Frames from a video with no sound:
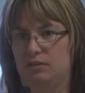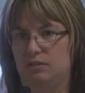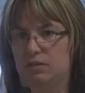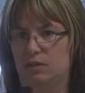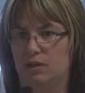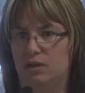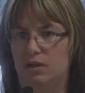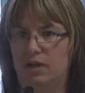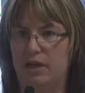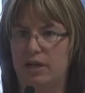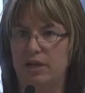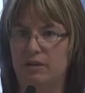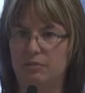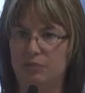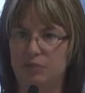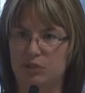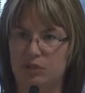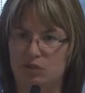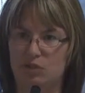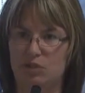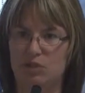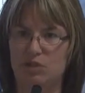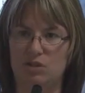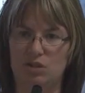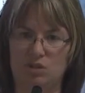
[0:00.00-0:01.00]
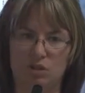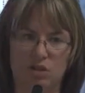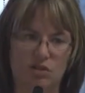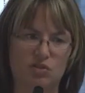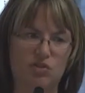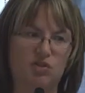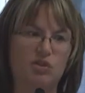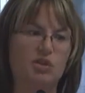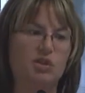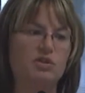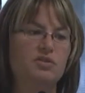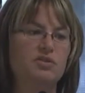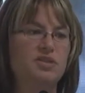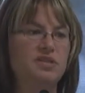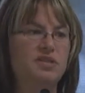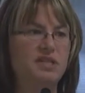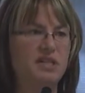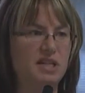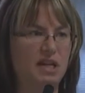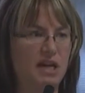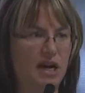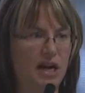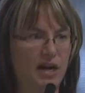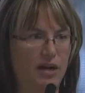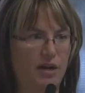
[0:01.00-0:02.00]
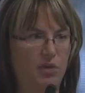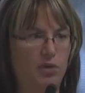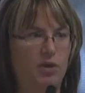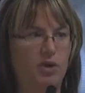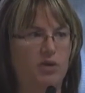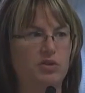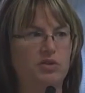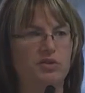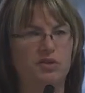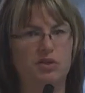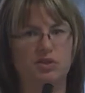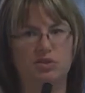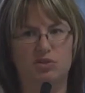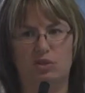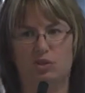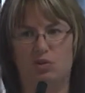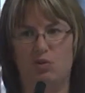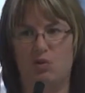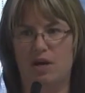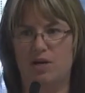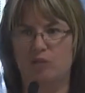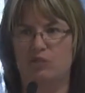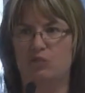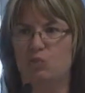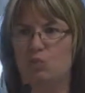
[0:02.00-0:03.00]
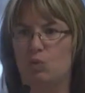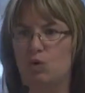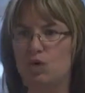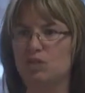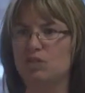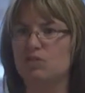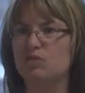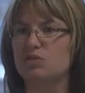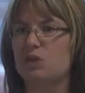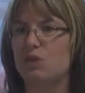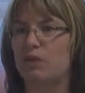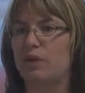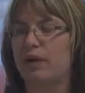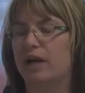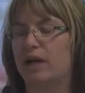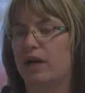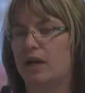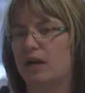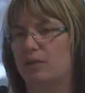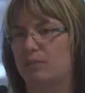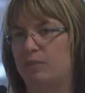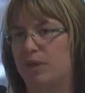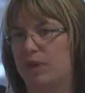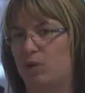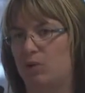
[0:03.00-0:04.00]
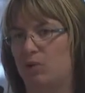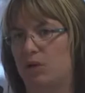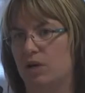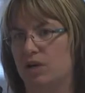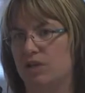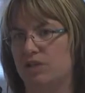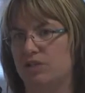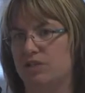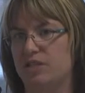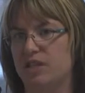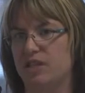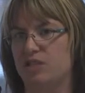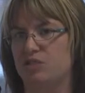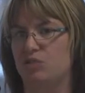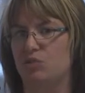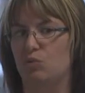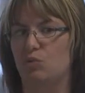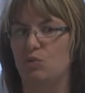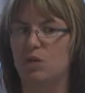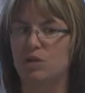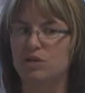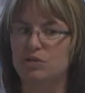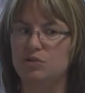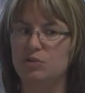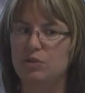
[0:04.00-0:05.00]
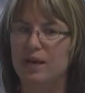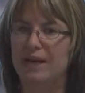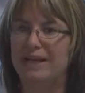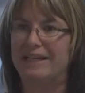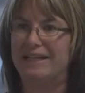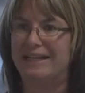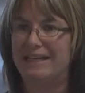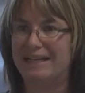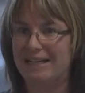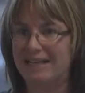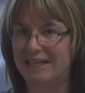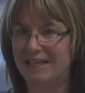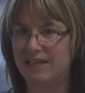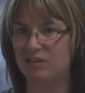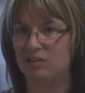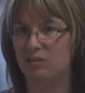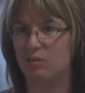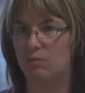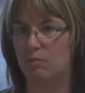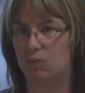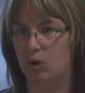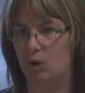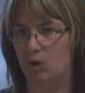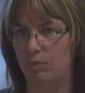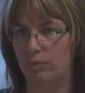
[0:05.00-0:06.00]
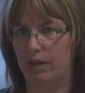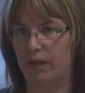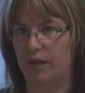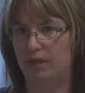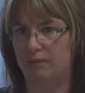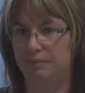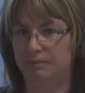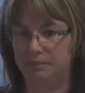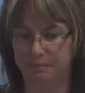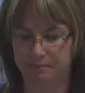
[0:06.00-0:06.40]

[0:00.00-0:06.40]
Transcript: all right? But you can start to see kind of where you start to question, what is going on in my organization? What do I need at the moment?